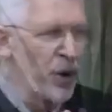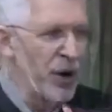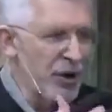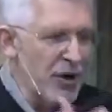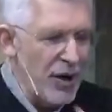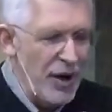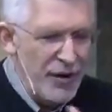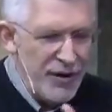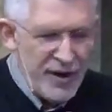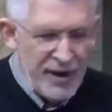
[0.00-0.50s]
what
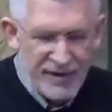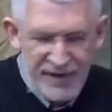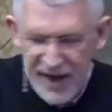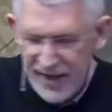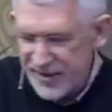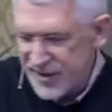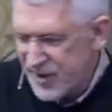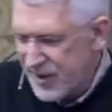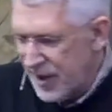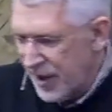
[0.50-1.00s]
are all the
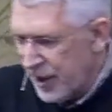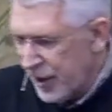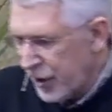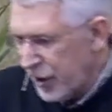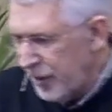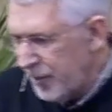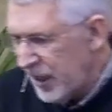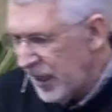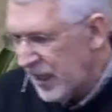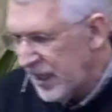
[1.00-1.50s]
events that are
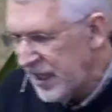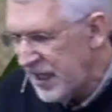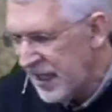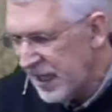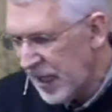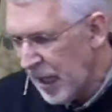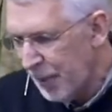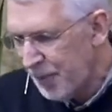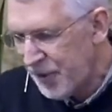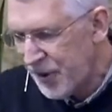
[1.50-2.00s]
going to be
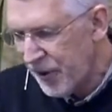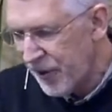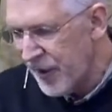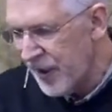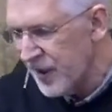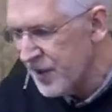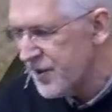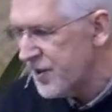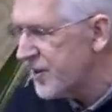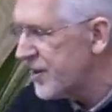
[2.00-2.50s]
leading up to
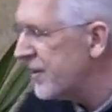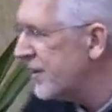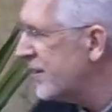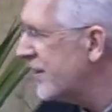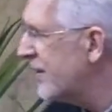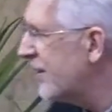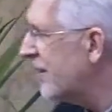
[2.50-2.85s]
this?